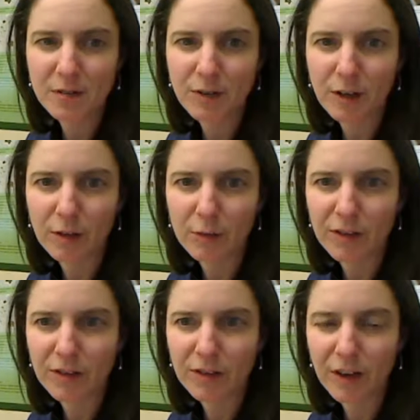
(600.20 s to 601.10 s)
final
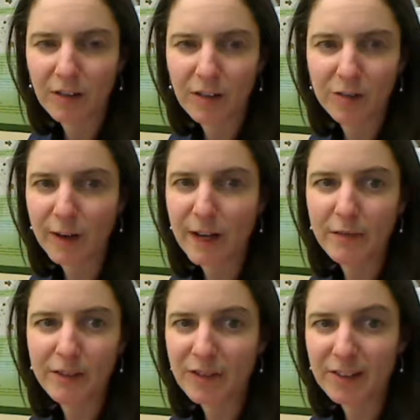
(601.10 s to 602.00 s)
project checklist. So I have
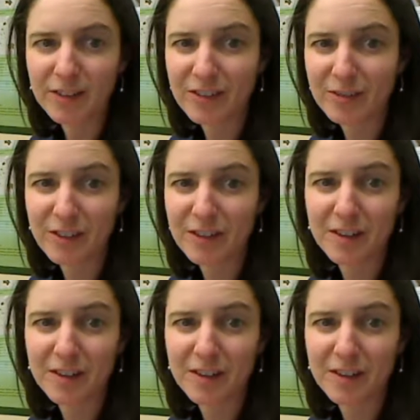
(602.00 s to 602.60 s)
a checklist of here